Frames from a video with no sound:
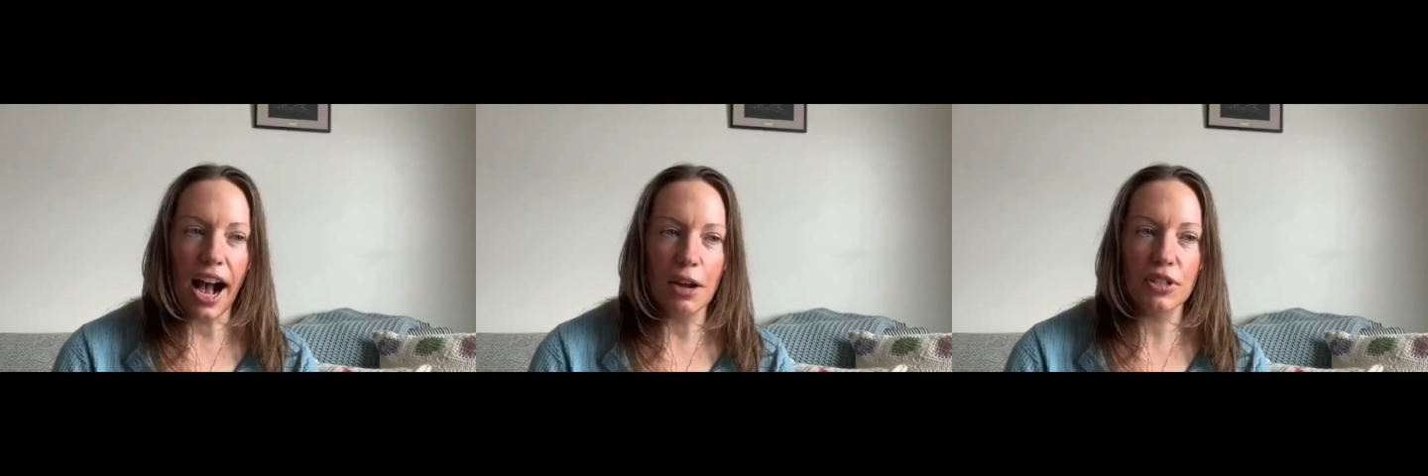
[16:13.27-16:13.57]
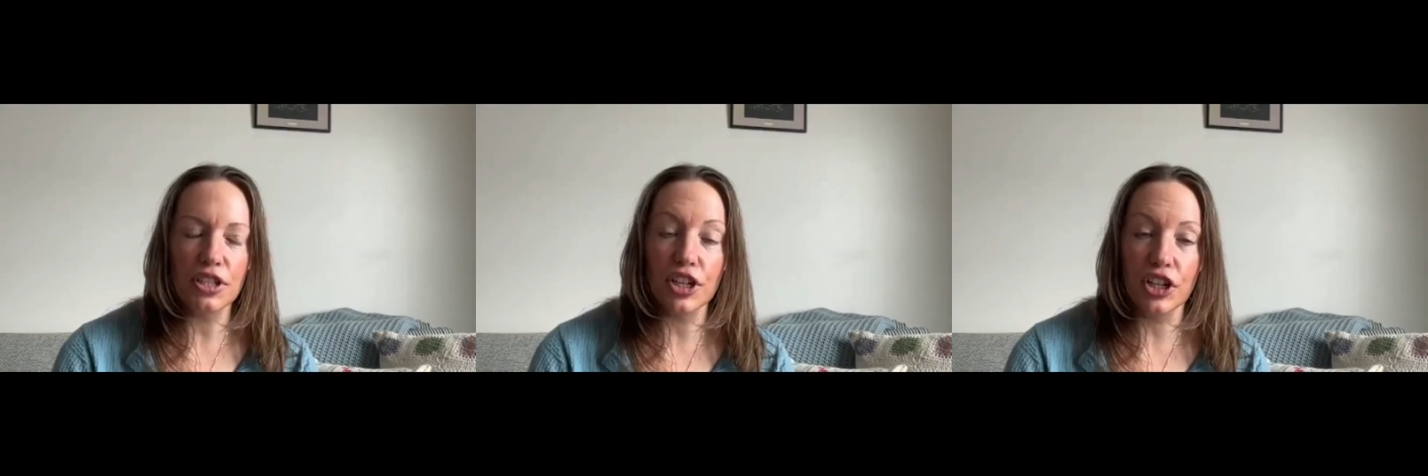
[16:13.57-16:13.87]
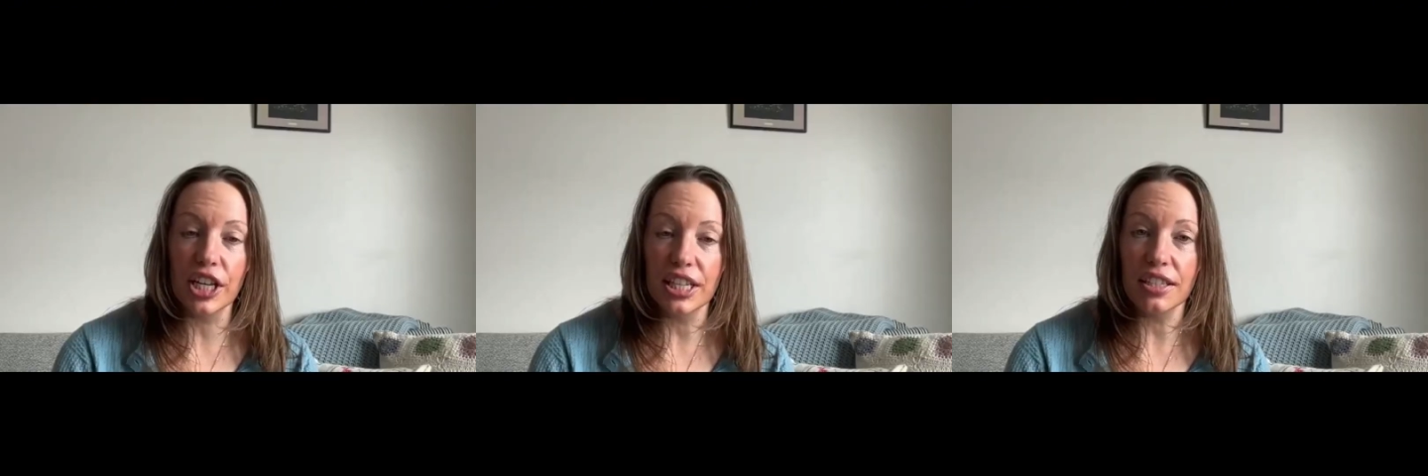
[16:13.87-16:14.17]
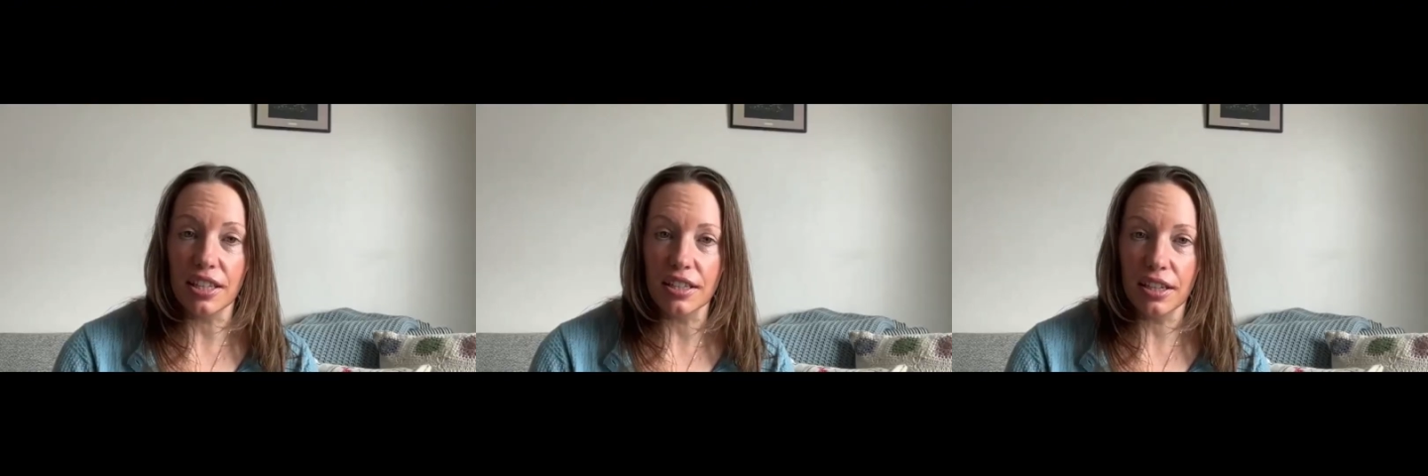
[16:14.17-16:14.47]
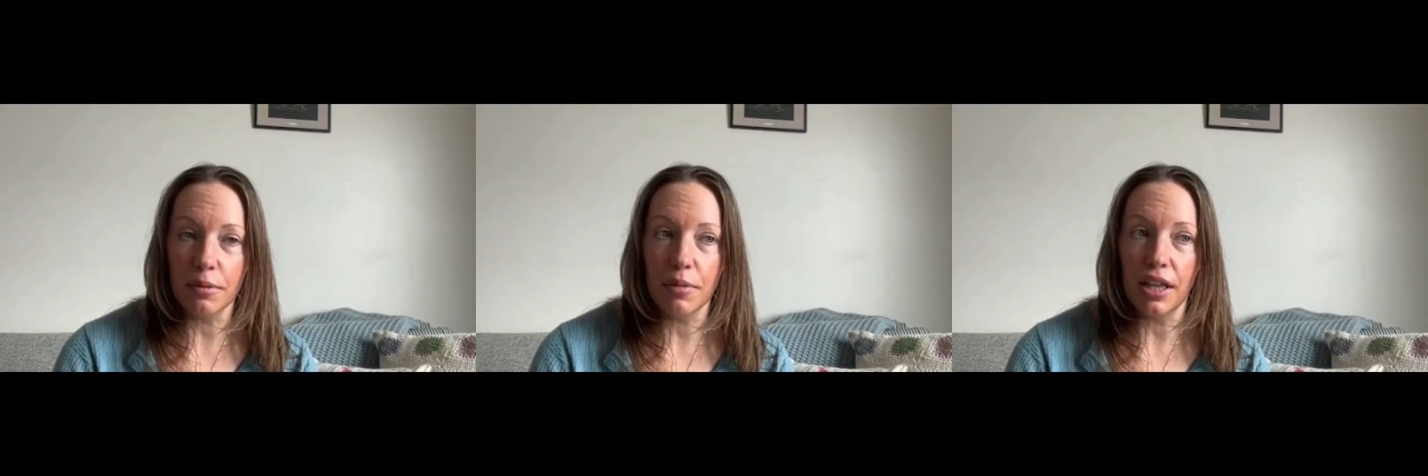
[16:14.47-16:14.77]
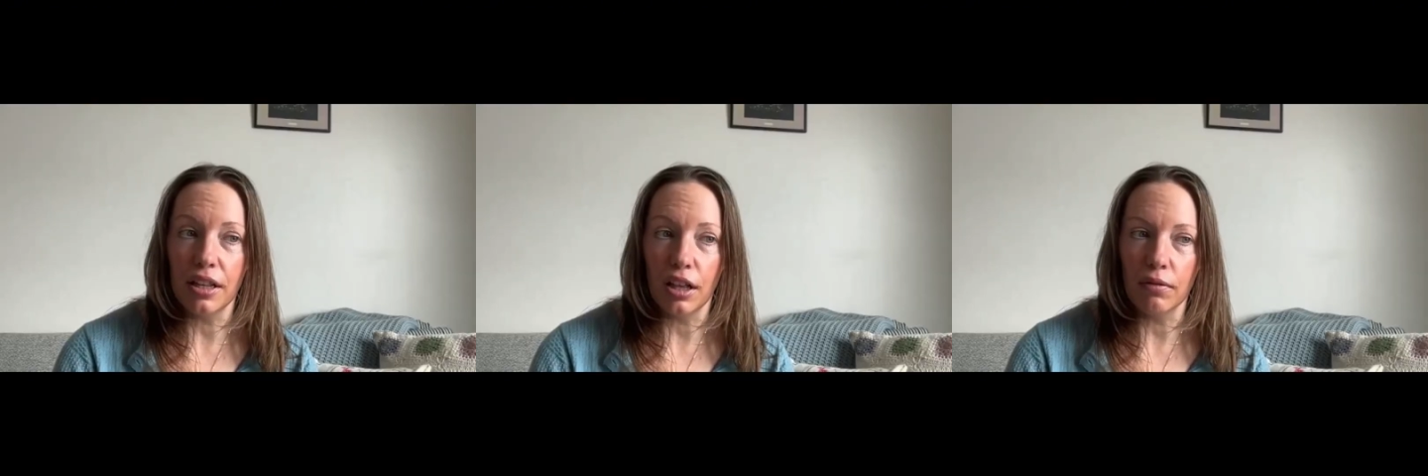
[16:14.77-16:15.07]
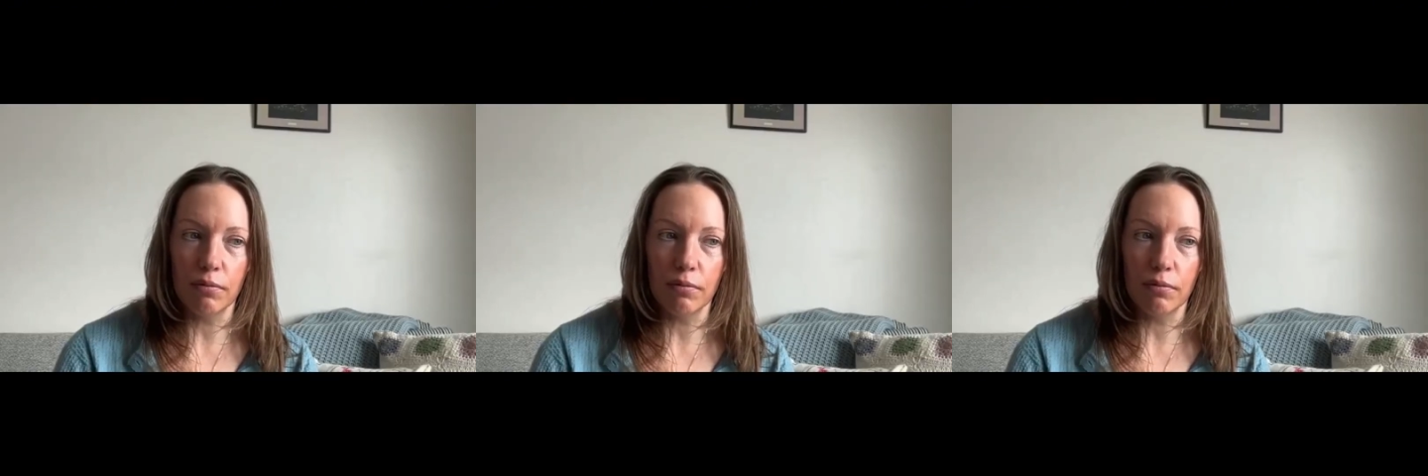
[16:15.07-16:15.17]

I was learning the system and the